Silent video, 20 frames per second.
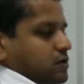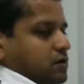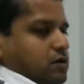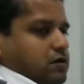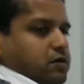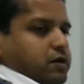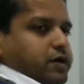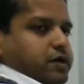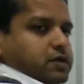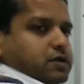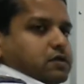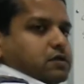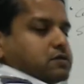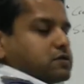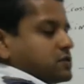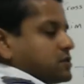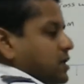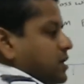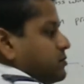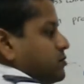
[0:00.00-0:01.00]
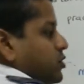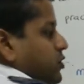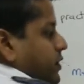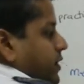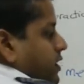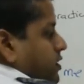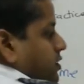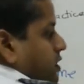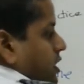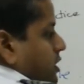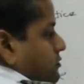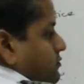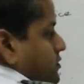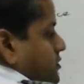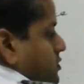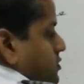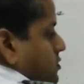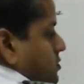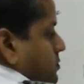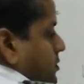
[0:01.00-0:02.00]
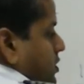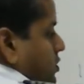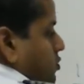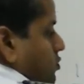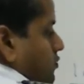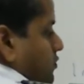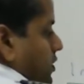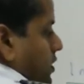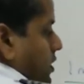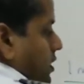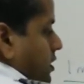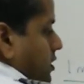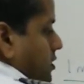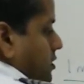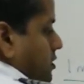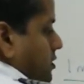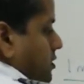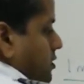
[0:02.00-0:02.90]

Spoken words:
Alright, this time your aircraft is going to be over here,